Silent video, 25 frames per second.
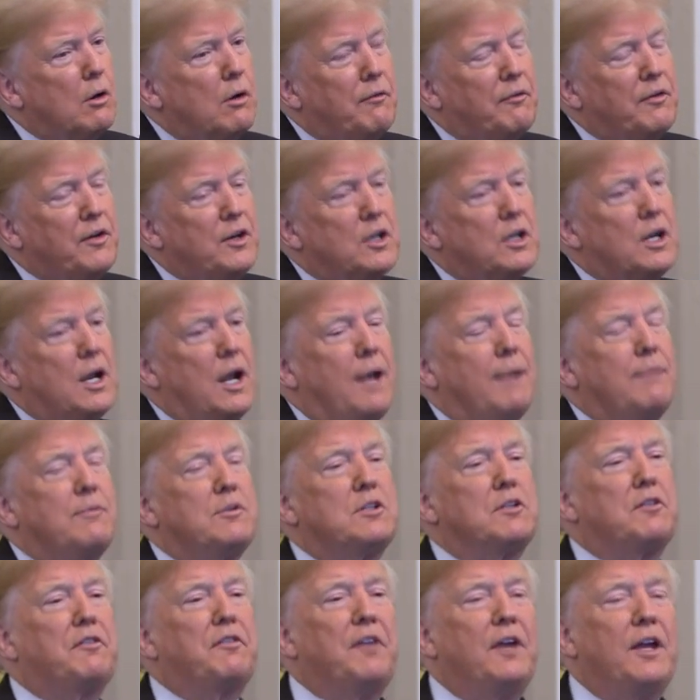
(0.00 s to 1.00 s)

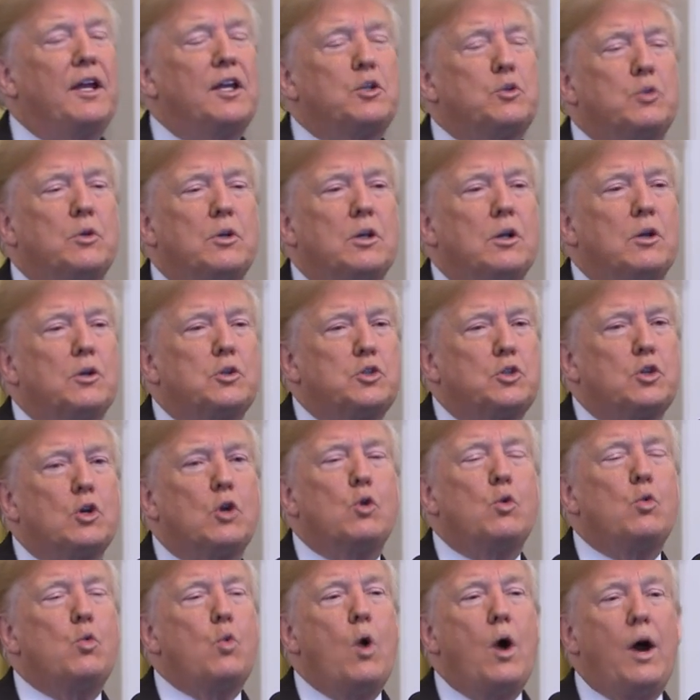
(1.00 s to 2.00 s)
oftentimes the fans would go
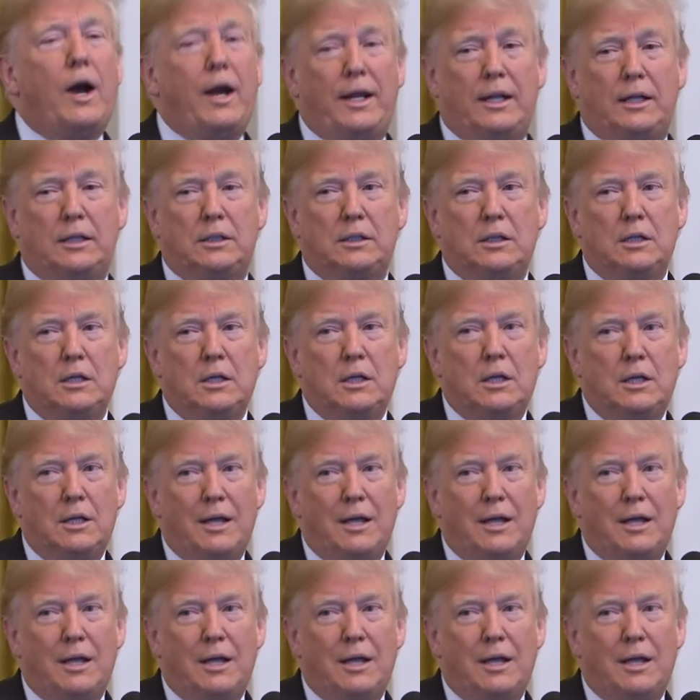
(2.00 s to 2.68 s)
so wild.